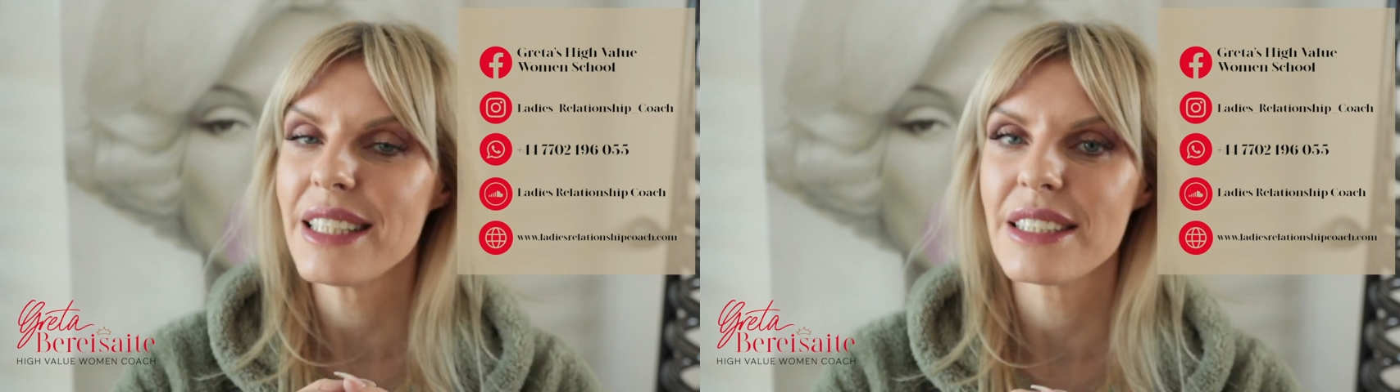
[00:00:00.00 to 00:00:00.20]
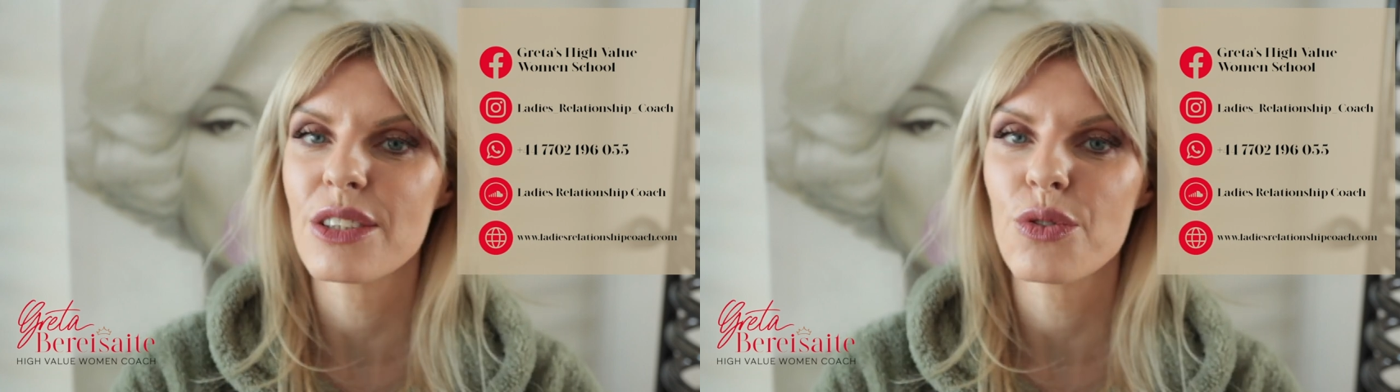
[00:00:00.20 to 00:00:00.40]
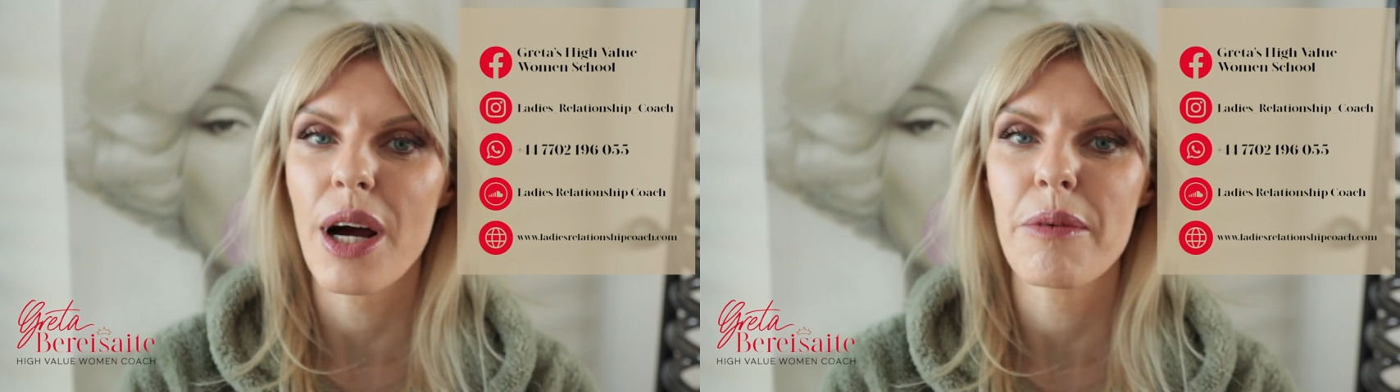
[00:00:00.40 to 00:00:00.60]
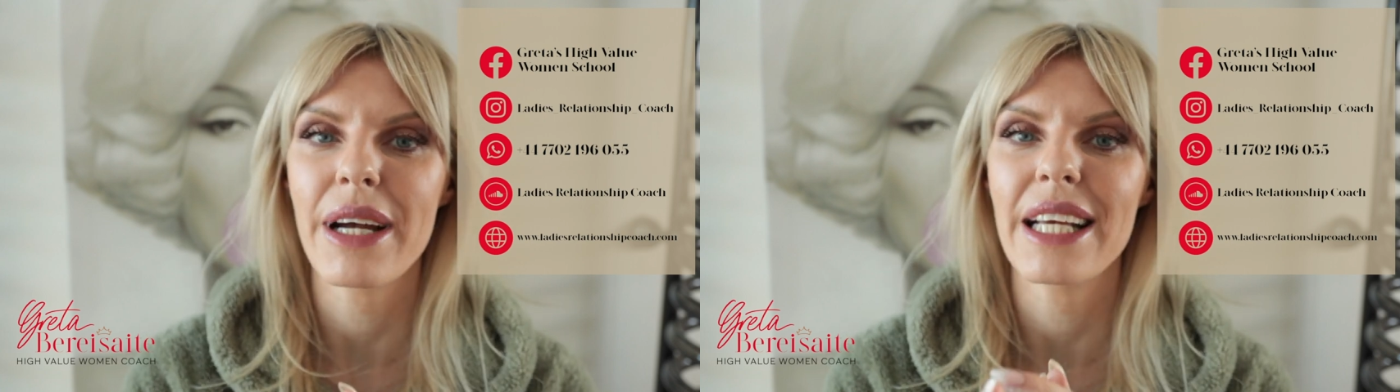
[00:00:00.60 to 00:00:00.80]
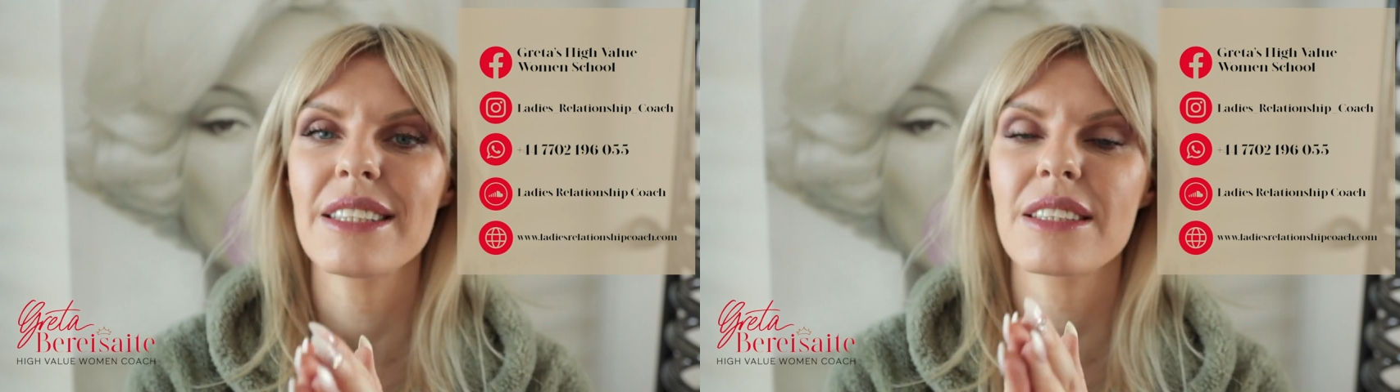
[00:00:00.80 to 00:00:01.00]
Instagram. My
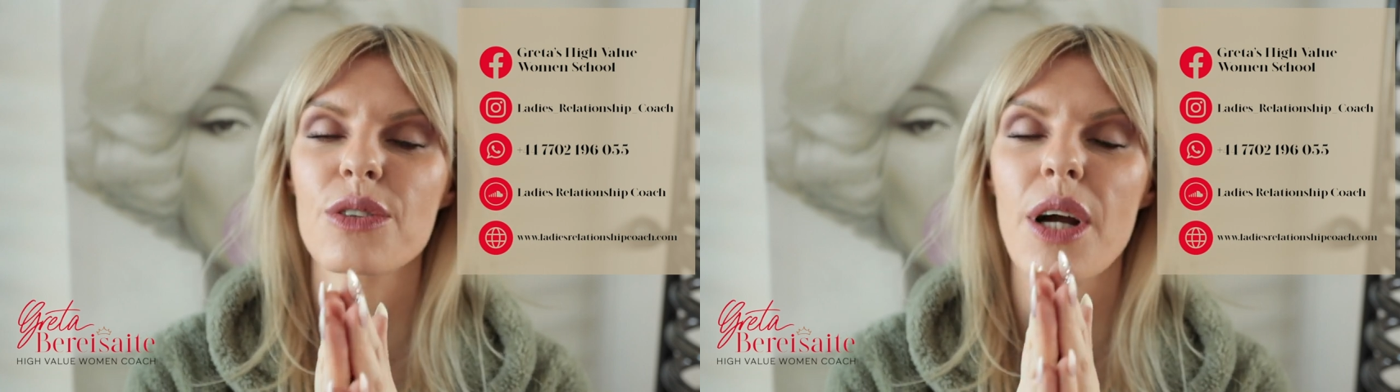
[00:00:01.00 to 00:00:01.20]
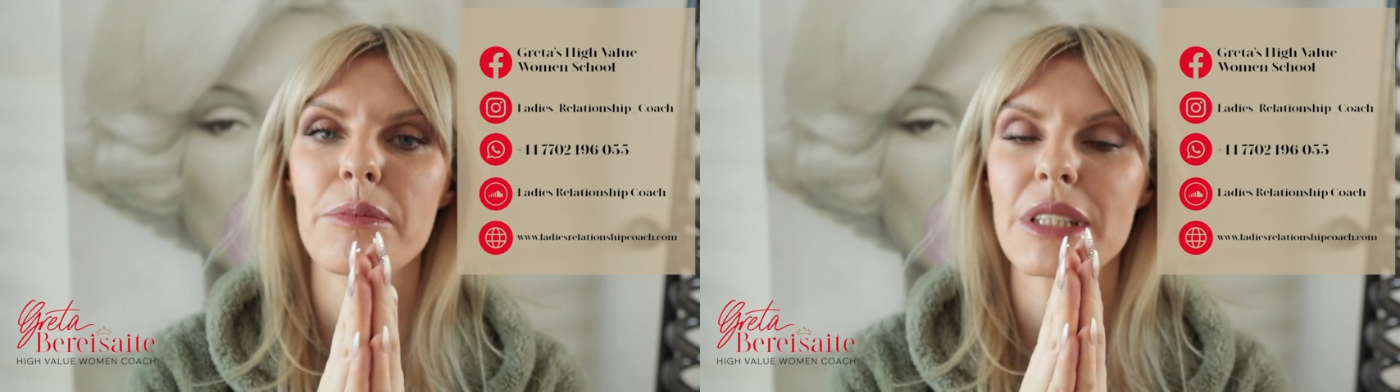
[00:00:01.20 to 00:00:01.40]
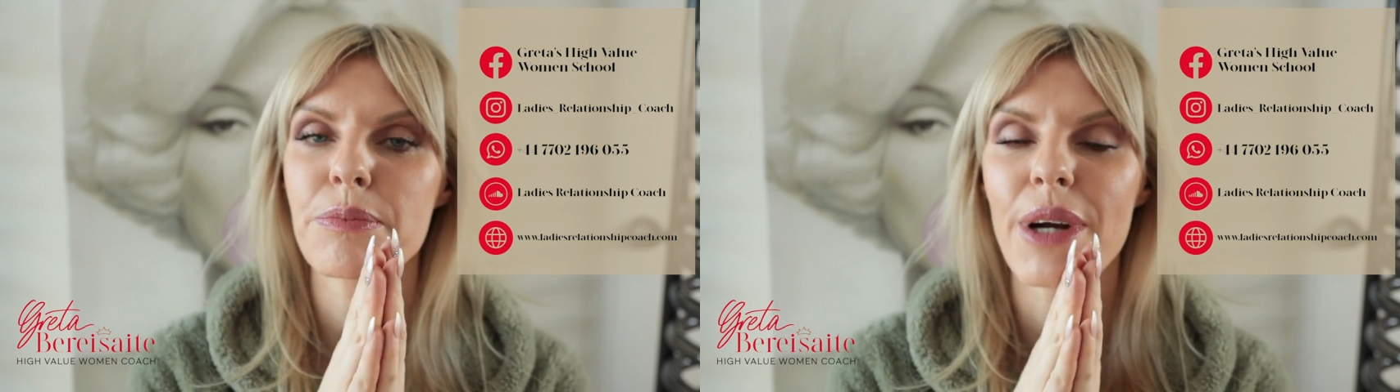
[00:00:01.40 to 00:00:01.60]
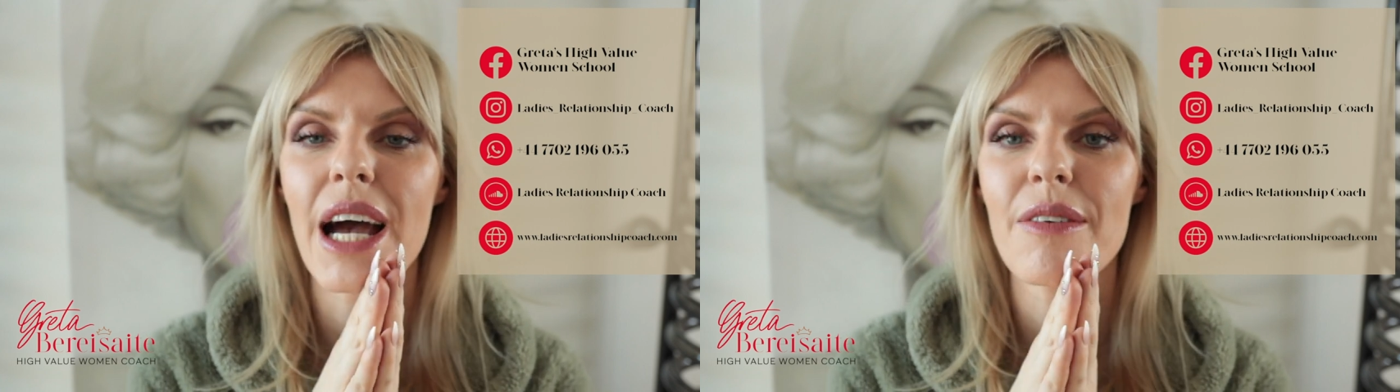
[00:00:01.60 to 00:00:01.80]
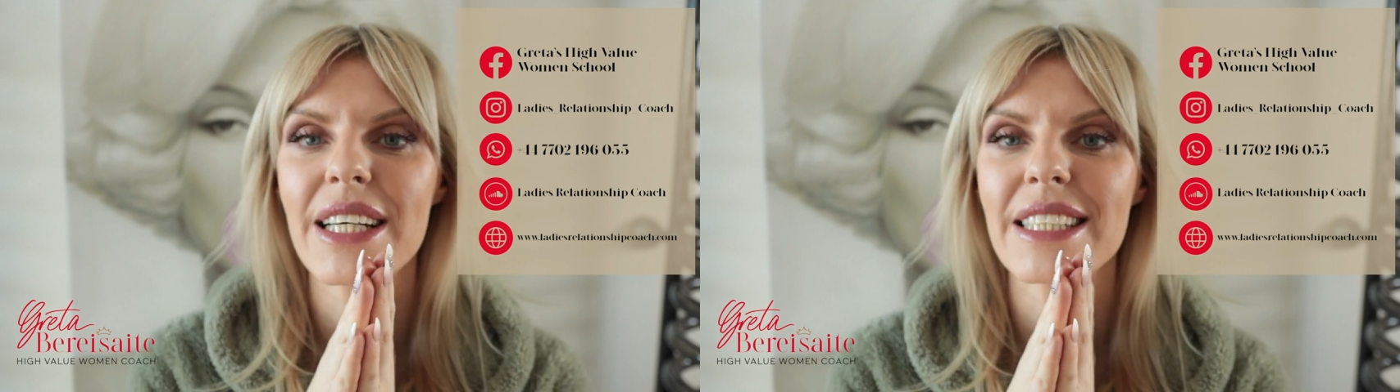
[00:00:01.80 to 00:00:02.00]
Instagram is
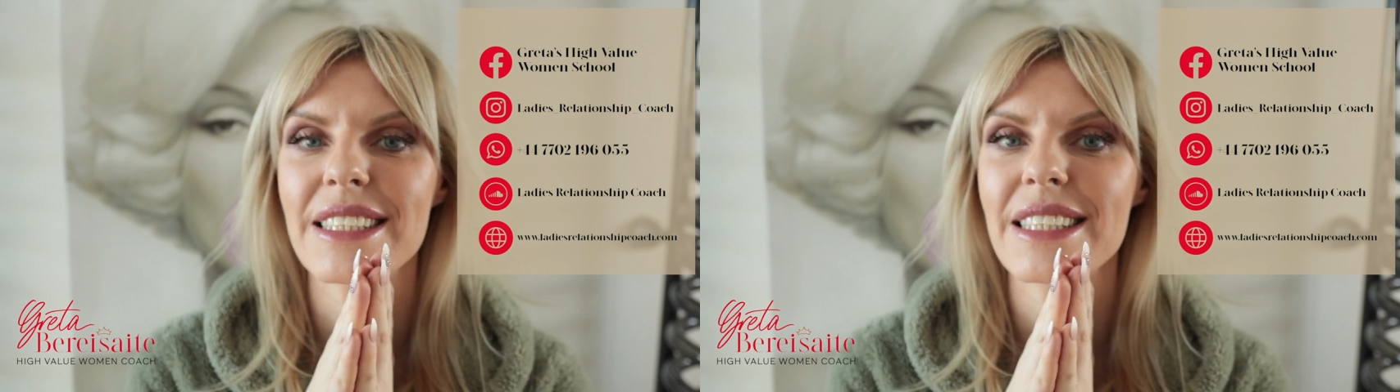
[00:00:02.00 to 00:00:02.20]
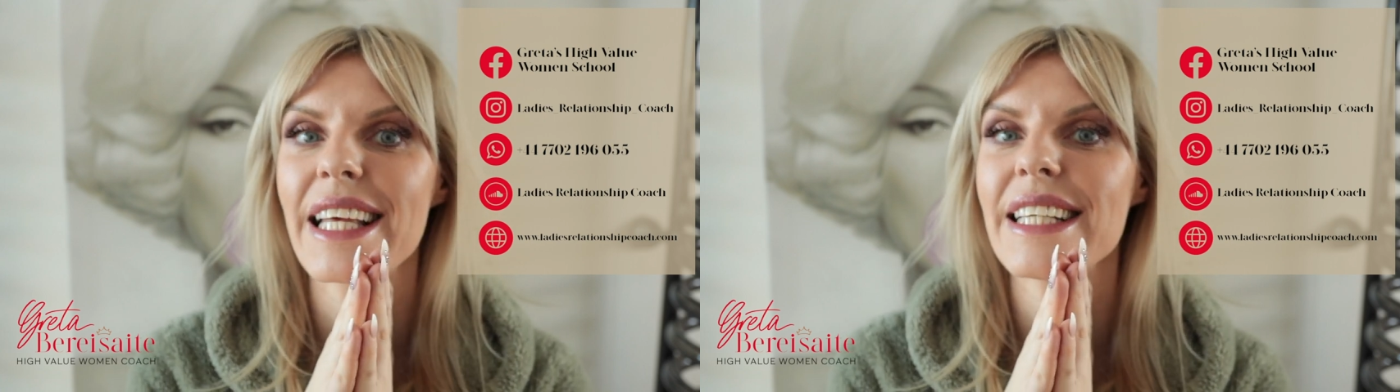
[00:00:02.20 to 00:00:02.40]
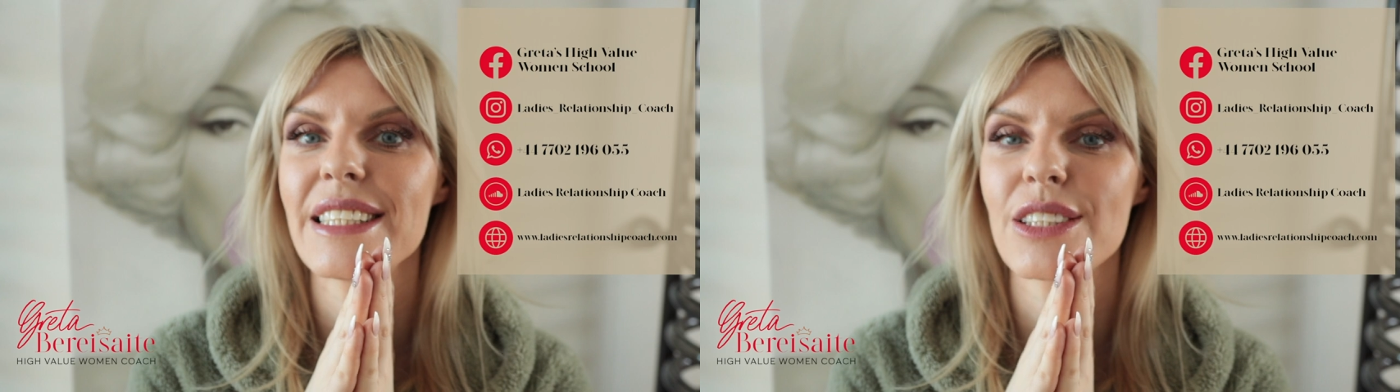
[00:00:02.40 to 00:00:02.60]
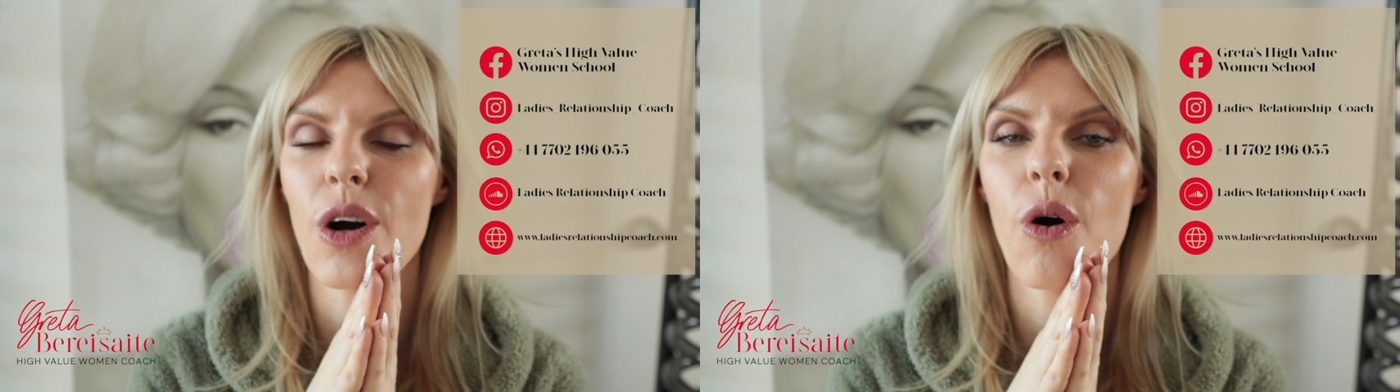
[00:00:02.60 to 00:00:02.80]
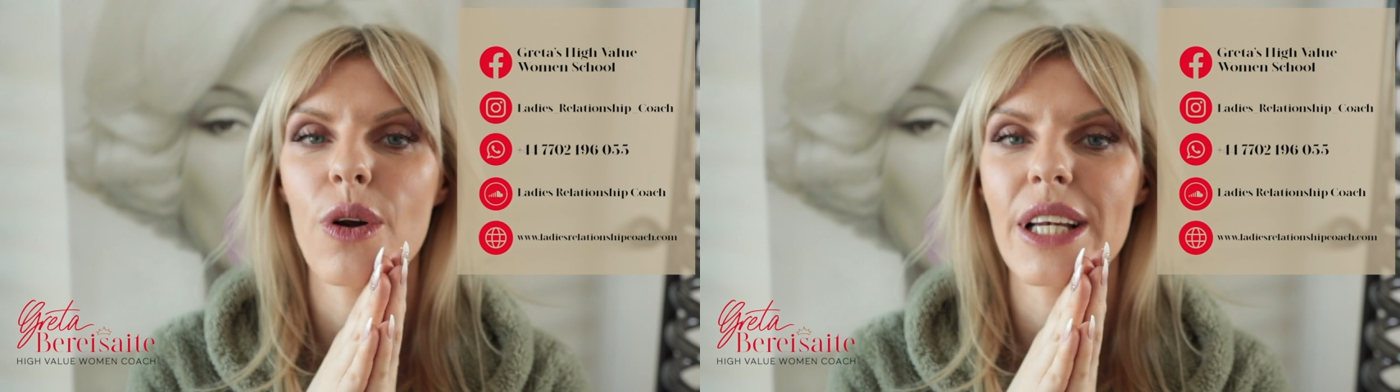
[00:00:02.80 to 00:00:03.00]
private. It's ladies
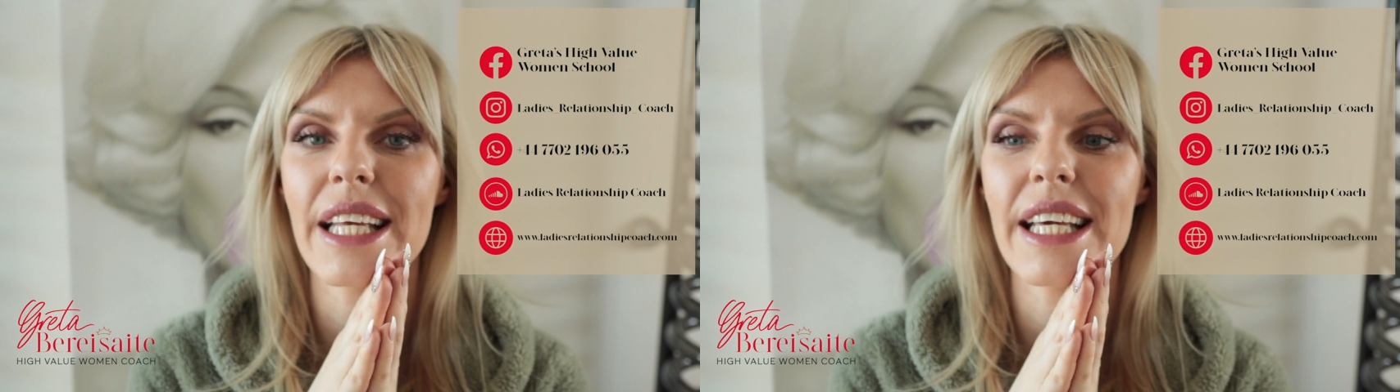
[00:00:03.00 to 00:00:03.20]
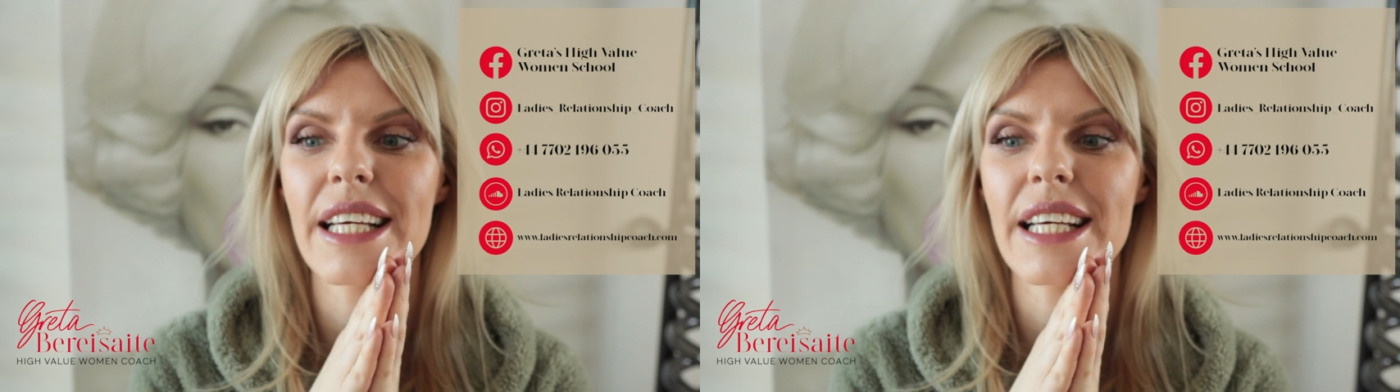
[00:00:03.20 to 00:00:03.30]
only.